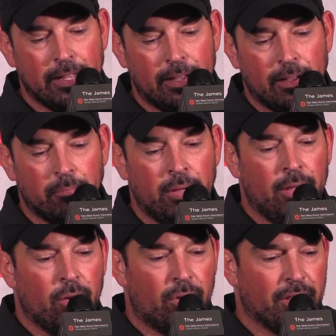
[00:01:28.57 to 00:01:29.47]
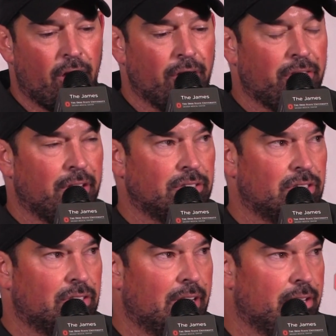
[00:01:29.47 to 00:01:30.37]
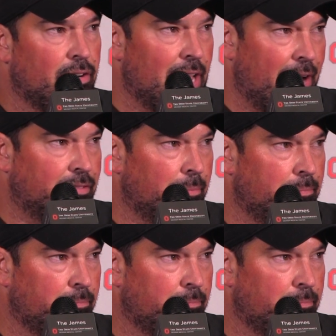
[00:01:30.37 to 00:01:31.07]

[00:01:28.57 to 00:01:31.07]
Um, one of the hard things is that you know you have to